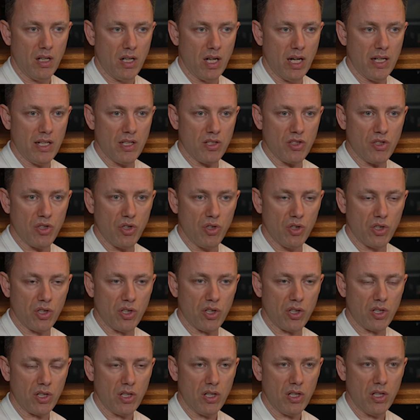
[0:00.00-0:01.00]
And it
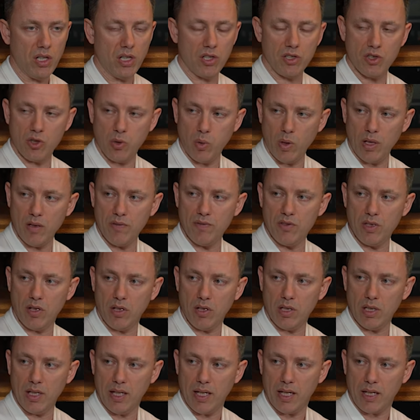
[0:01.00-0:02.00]
took a
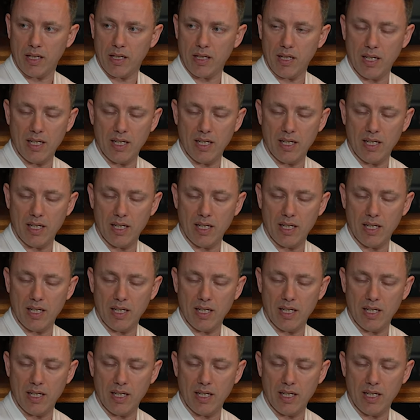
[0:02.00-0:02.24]
12-dart leg,